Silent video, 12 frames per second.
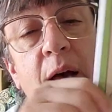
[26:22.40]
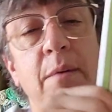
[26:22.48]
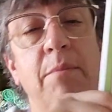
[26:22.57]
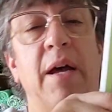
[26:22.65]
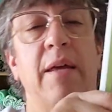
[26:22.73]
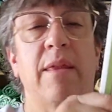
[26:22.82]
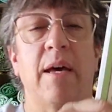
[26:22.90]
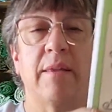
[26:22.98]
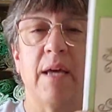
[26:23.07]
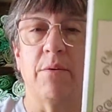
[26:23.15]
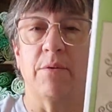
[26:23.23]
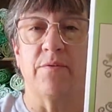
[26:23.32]
But I thought
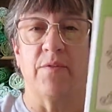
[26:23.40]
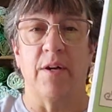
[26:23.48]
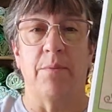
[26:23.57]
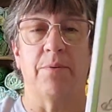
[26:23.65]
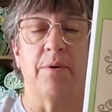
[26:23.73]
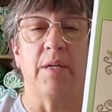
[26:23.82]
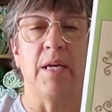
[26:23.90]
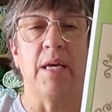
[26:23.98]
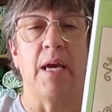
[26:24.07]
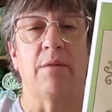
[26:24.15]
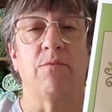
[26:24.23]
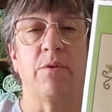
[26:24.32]
that was very
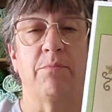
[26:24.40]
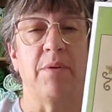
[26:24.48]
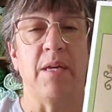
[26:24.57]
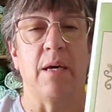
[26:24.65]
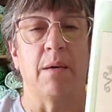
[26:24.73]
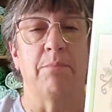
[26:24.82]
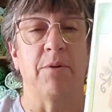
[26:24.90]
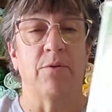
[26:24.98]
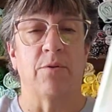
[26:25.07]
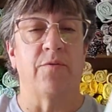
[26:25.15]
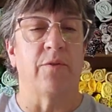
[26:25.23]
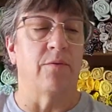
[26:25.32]
pretty and would be a
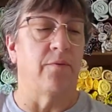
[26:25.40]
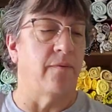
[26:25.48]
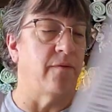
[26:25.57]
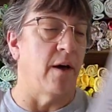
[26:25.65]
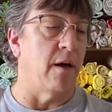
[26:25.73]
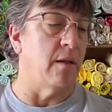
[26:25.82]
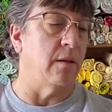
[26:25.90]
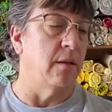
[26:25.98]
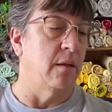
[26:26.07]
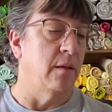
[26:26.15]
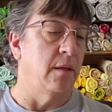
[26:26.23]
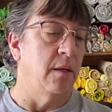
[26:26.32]
beautiful fall
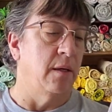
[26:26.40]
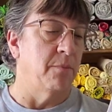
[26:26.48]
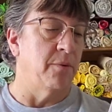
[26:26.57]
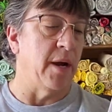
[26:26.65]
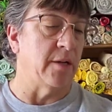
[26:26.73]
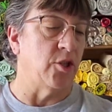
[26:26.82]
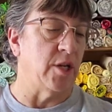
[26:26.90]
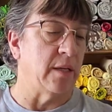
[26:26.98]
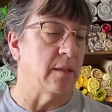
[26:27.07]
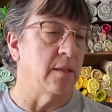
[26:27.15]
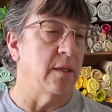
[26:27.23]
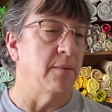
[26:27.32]

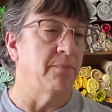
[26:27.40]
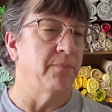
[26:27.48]
project.